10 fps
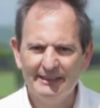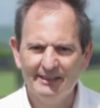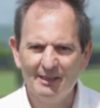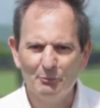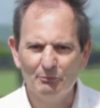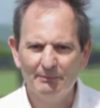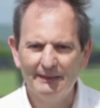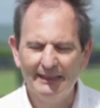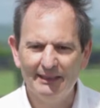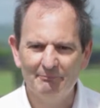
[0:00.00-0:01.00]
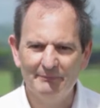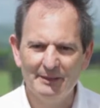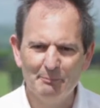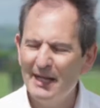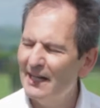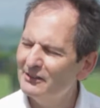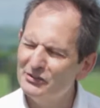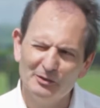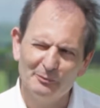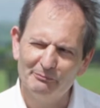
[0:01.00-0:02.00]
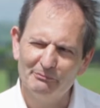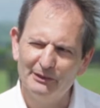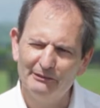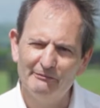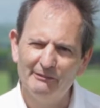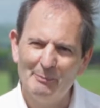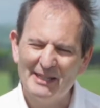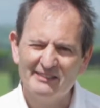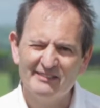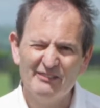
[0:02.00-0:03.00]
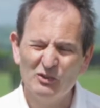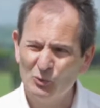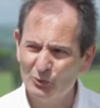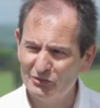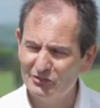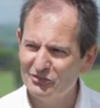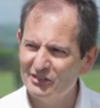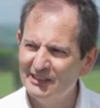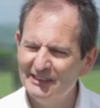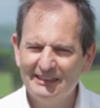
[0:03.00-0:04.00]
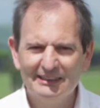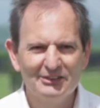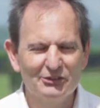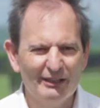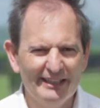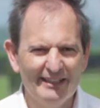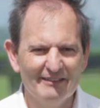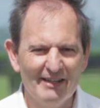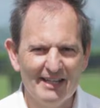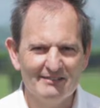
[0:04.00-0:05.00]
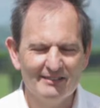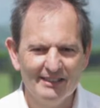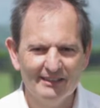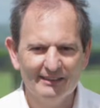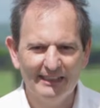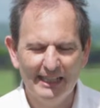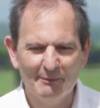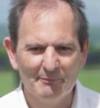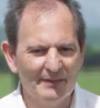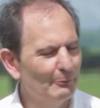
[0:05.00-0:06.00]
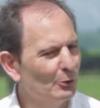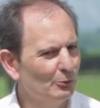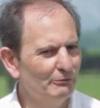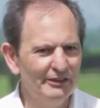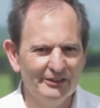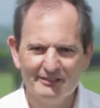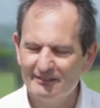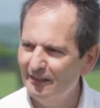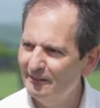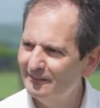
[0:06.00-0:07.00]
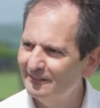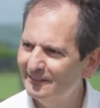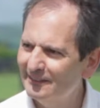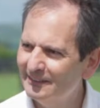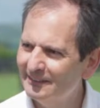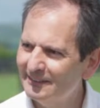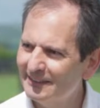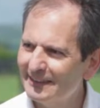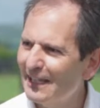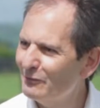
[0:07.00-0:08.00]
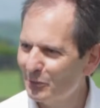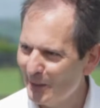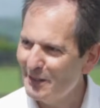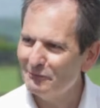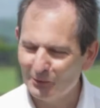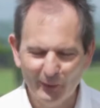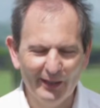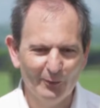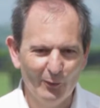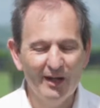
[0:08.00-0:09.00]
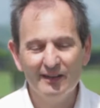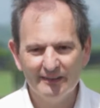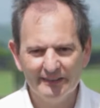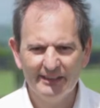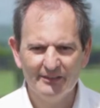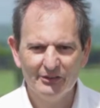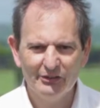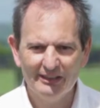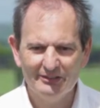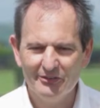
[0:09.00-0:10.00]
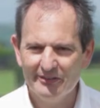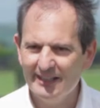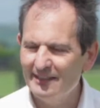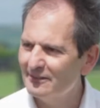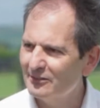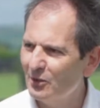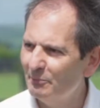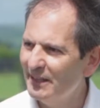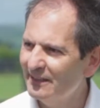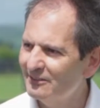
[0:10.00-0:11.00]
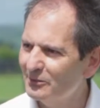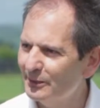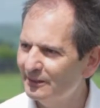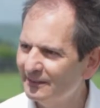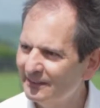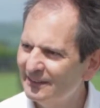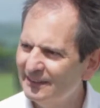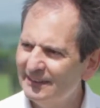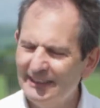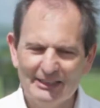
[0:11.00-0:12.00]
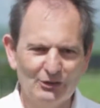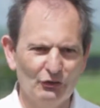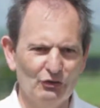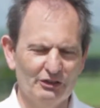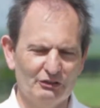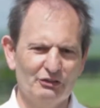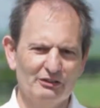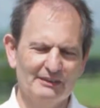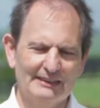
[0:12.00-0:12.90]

ended up in a partnership with about 7 horses straight out of varsity. They were all very slow. Gave it away for quite a while, and then in the early 2000s got back into it and got hooked